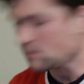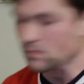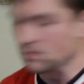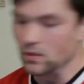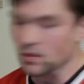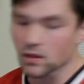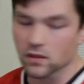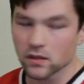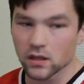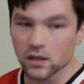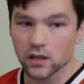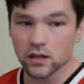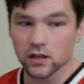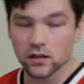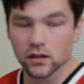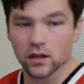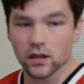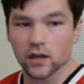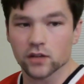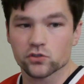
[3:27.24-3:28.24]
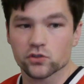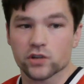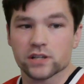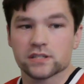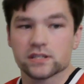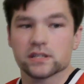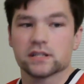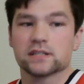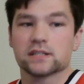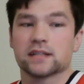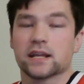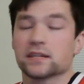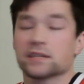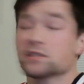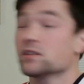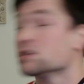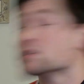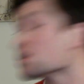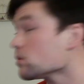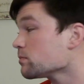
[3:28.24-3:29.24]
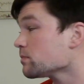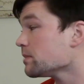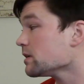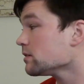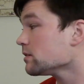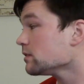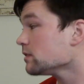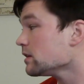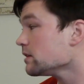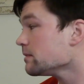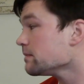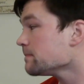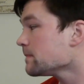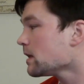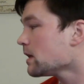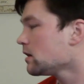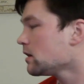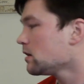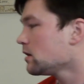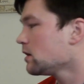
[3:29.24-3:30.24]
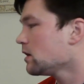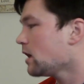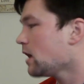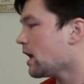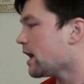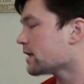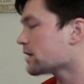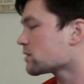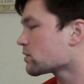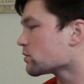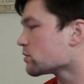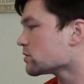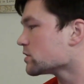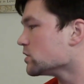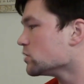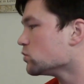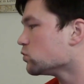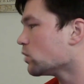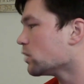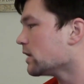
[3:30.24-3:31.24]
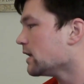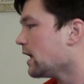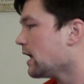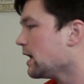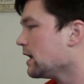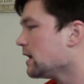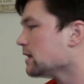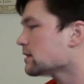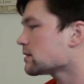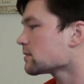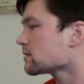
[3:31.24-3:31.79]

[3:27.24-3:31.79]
Then Tri-Cities takes another penalty at 13:28,